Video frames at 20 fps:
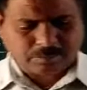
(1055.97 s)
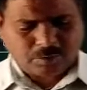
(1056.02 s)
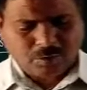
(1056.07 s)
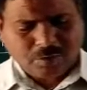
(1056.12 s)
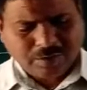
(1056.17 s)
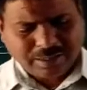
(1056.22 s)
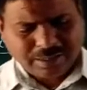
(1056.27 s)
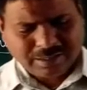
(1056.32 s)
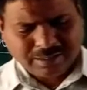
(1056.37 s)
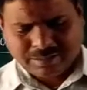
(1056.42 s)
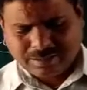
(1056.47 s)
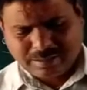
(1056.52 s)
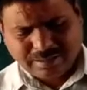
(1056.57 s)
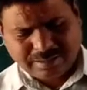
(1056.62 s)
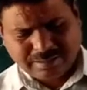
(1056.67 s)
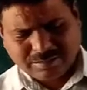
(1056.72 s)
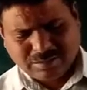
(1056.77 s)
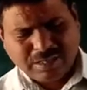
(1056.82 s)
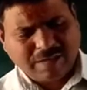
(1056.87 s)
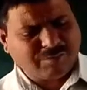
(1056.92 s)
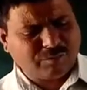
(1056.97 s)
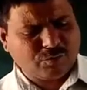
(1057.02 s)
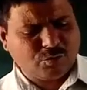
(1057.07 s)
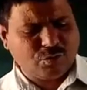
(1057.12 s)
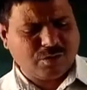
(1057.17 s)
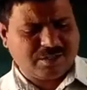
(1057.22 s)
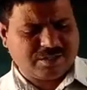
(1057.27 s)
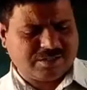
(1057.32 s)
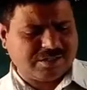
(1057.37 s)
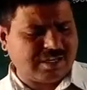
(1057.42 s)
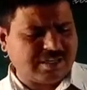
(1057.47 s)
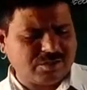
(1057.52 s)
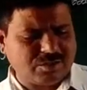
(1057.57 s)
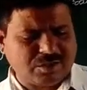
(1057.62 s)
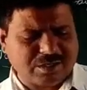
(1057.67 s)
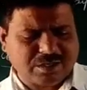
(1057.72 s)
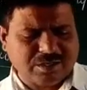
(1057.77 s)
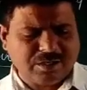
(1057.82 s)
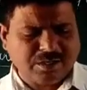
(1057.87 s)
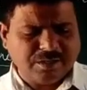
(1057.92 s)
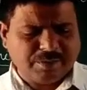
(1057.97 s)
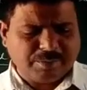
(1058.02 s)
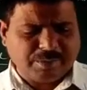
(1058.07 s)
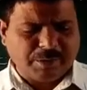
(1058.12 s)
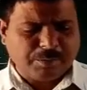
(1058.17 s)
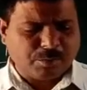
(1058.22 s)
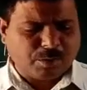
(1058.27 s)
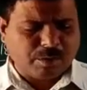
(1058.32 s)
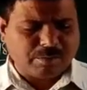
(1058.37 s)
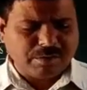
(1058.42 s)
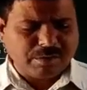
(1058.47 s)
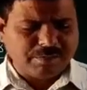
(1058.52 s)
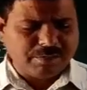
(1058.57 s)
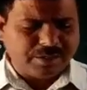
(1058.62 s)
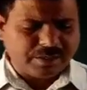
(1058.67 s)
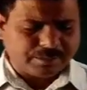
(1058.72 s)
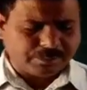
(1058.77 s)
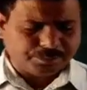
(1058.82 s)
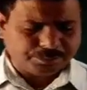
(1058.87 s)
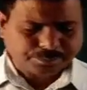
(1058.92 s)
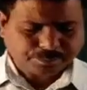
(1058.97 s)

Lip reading: Okay, that is black to us. That is not a main problem here.